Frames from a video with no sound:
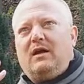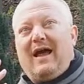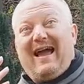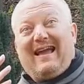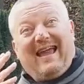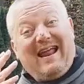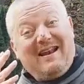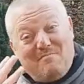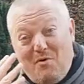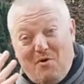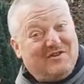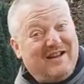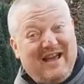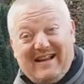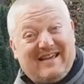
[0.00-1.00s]
again, more
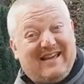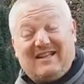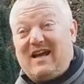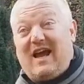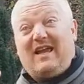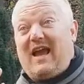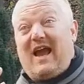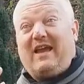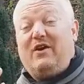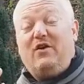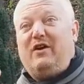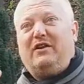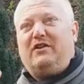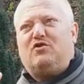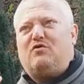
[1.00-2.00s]
delicate. I can
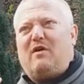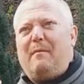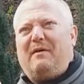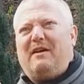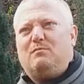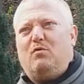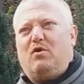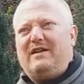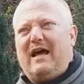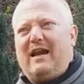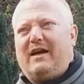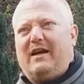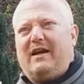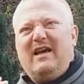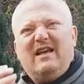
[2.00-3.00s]
only describe it as more
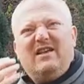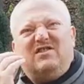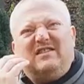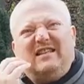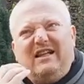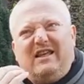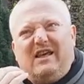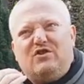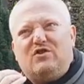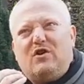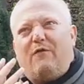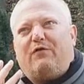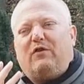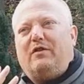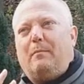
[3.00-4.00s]
delicate. Silky
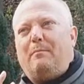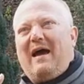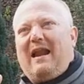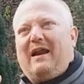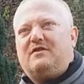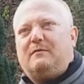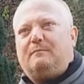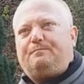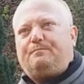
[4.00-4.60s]
soft on the palate.